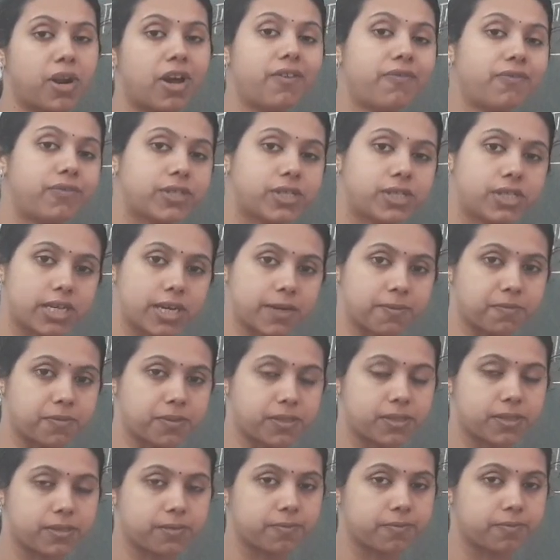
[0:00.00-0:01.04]
of
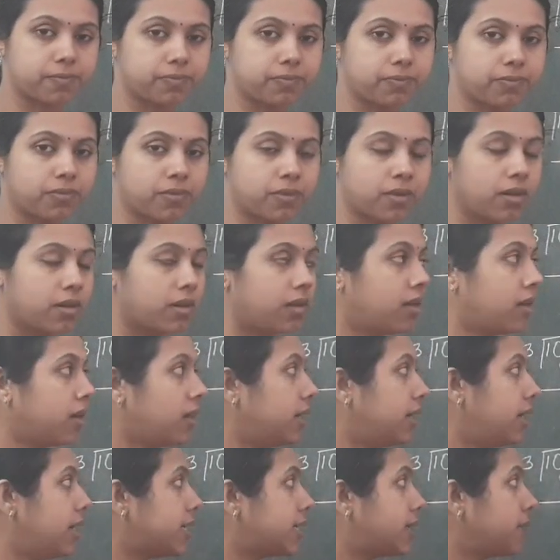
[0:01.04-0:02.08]
steps.
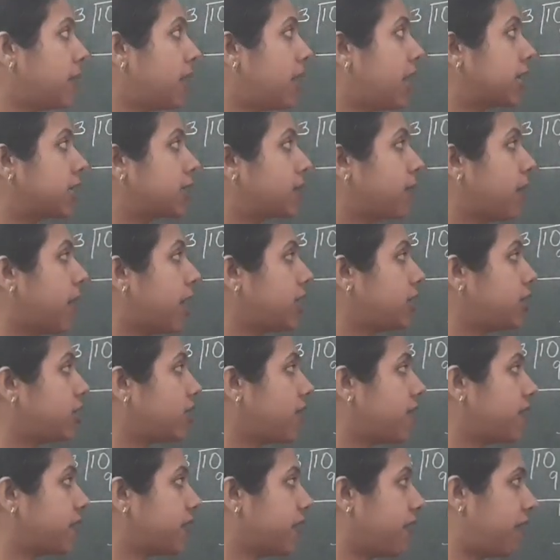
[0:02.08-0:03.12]
Decimal
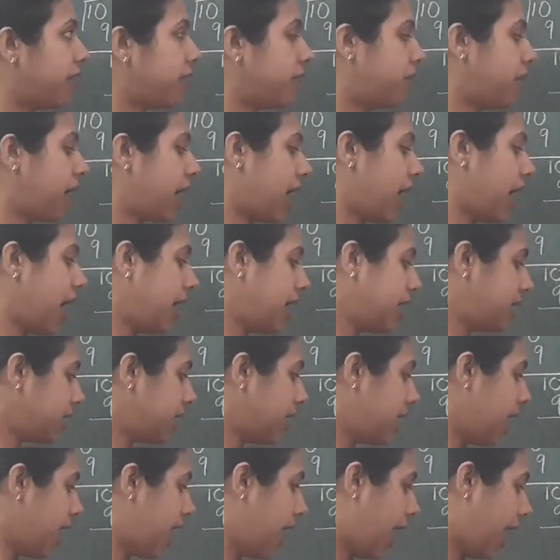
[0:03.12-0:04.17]
expansion of 7 by 8
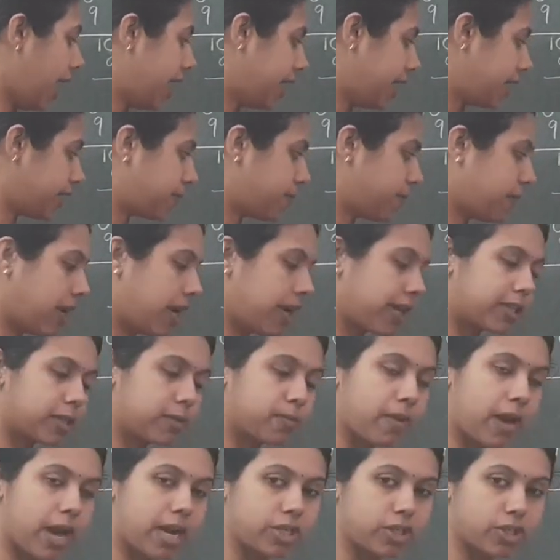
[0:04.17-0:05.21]
and decimal
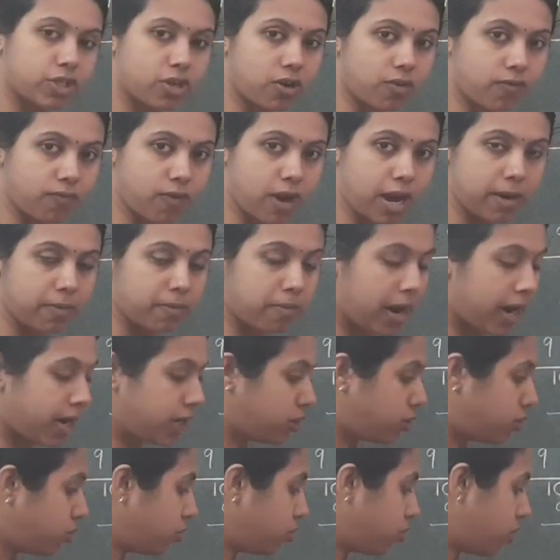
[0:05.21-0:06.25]
expansion of 1
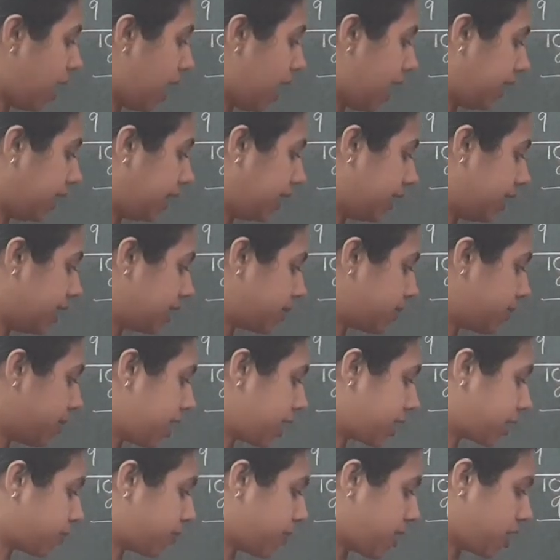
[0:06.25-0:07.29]
by 2 and the
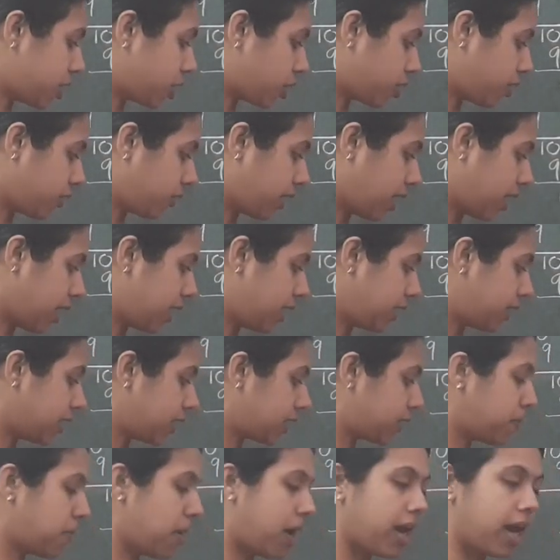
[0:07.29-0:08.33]
decimal expansion of
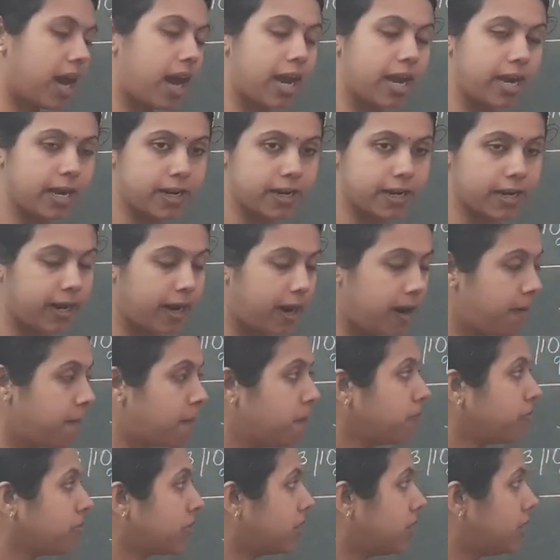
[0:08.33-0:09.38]
36 by 100.
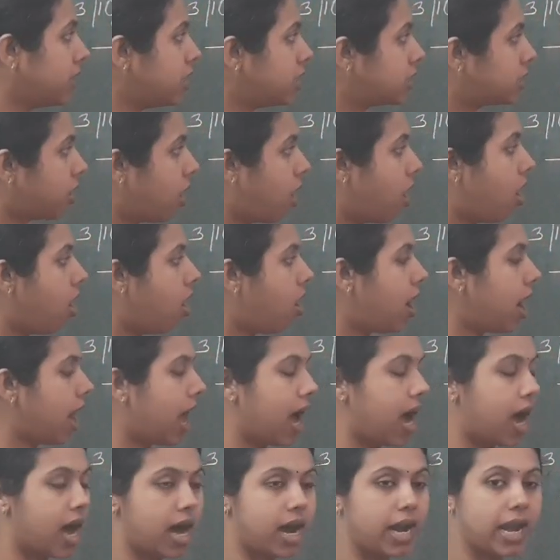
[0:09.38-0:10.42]
These all
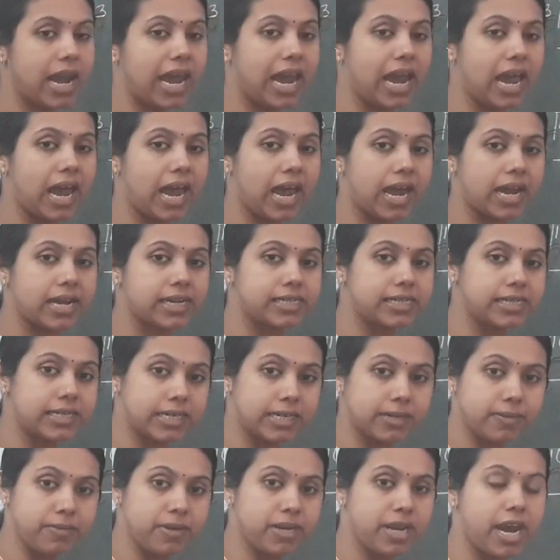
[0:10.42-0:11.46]
are
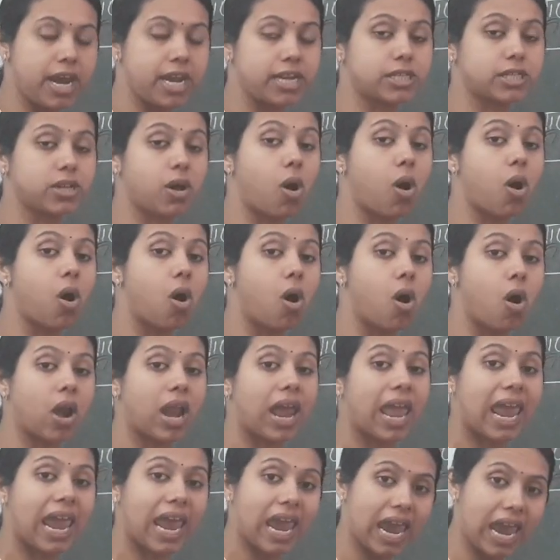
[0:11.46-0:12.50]
terminates
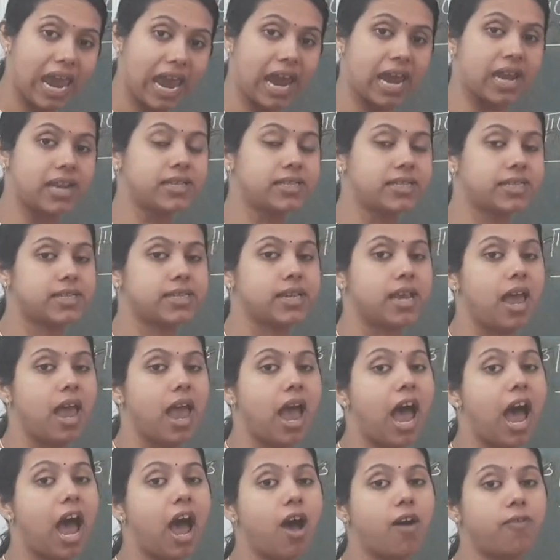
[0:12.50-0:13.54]
or ends
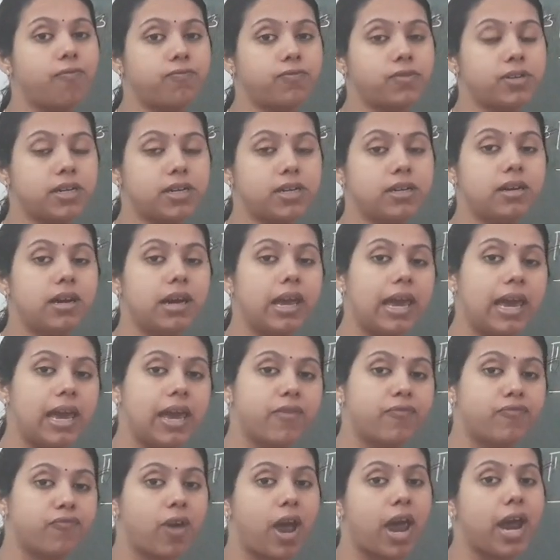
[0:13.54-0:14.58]
after
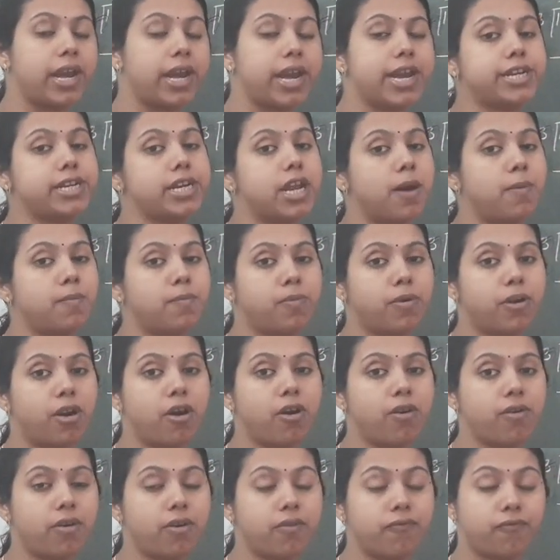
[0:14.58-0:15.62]
a finite number
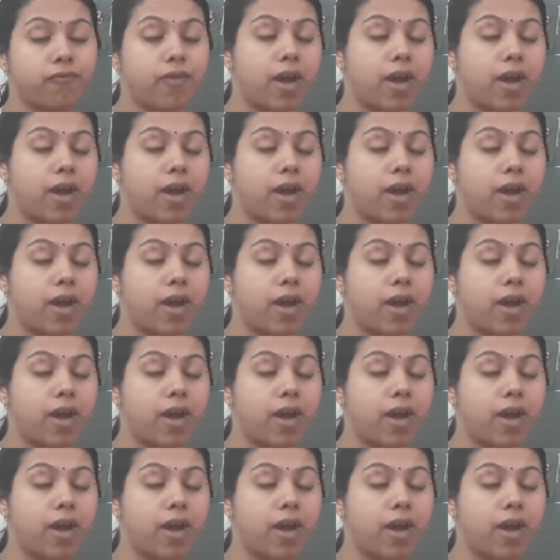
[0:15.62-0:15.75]
of